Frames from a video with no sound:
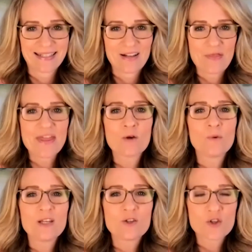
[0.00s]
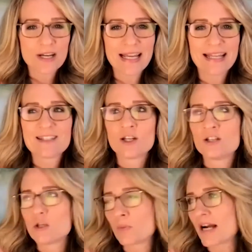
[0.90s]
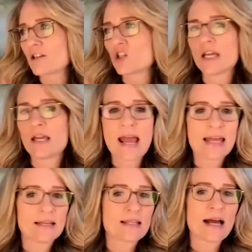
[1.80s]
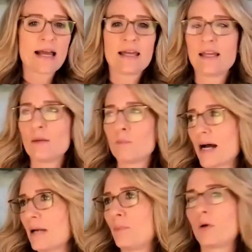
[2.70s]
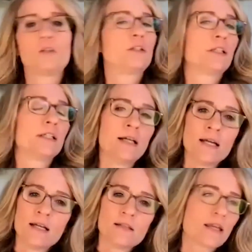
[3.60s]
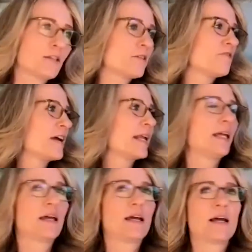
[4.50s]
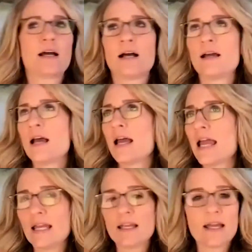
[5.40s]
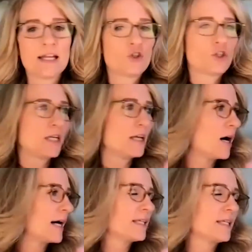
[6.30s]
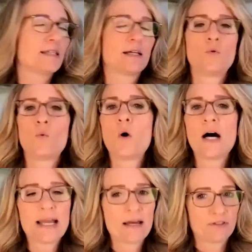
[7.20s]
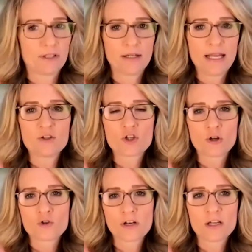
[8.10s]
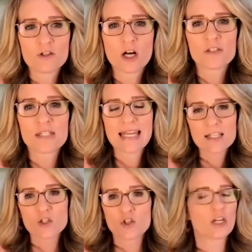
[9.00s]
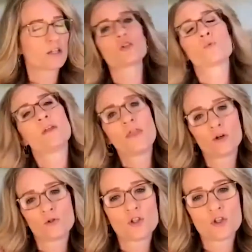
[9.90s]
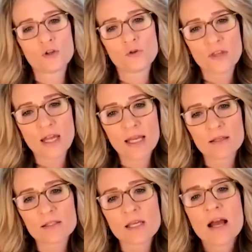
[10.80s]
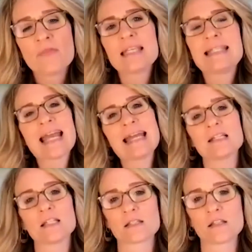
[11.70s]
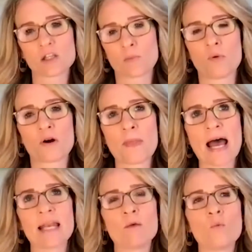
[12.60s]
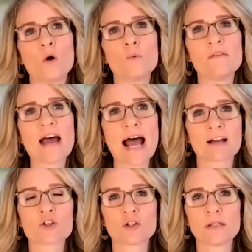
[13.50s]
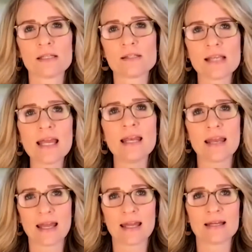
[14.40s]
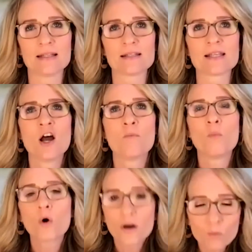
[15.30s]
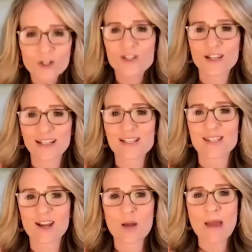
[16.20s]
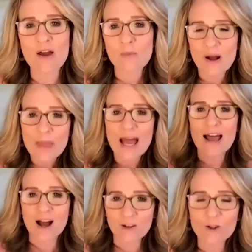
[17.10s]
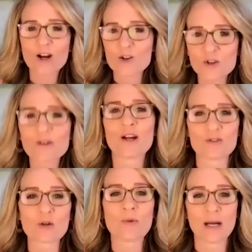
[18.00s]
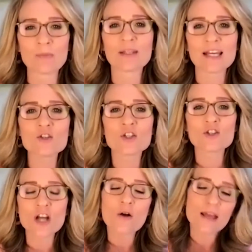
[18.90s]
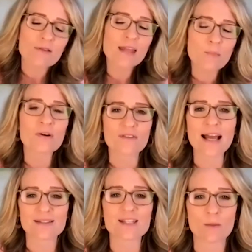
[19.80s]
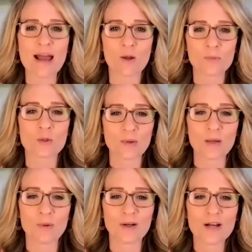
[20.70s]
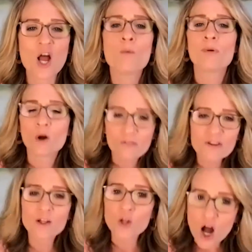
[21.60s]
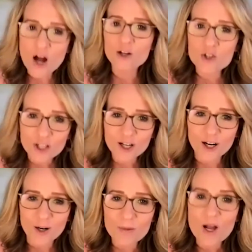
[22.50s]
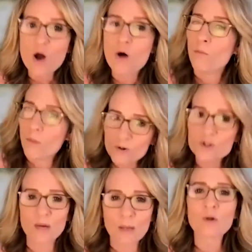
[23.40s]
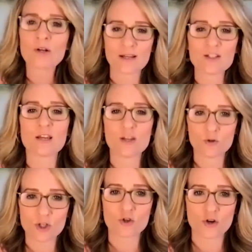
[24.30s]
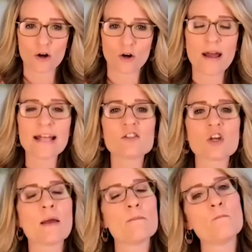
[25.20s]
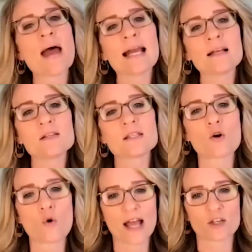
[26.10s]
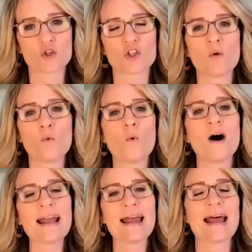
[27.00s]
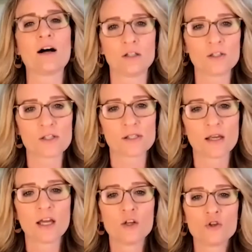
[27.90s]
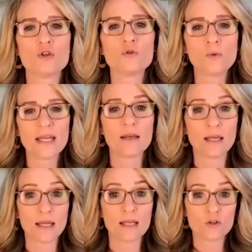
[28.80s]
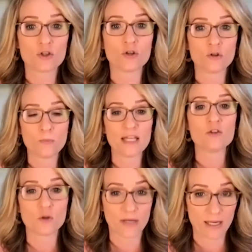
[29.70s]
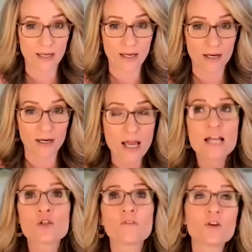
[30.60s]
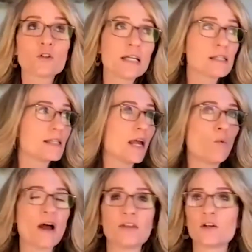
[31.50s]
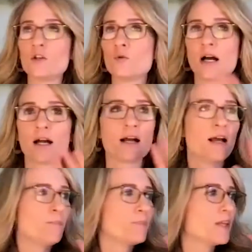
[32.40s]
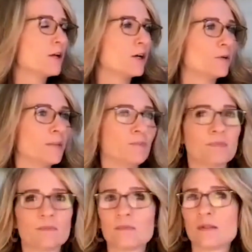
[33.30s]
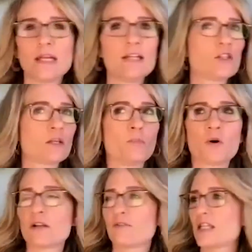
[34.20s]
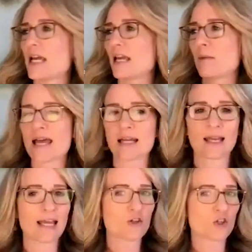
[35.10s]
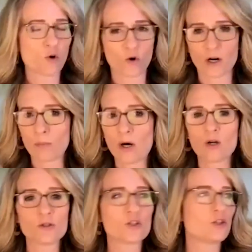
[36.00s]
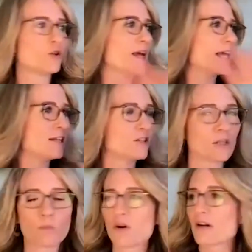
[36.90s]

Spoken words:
that we treat depression, anxiety, bipolar, schizophrenia, ADHD, autism, whatever, in children and adults is just with those two things, the data doesn't support that. And what we've actually seen is more and more studies that come out about that on larger and larger populations show they provide some help to people. But over the long term, most people continue to struggle. And so it begs the question, what else do we need to be doing here? So if you're listening, whether you are, in support of taking medication or opposed to it, in support of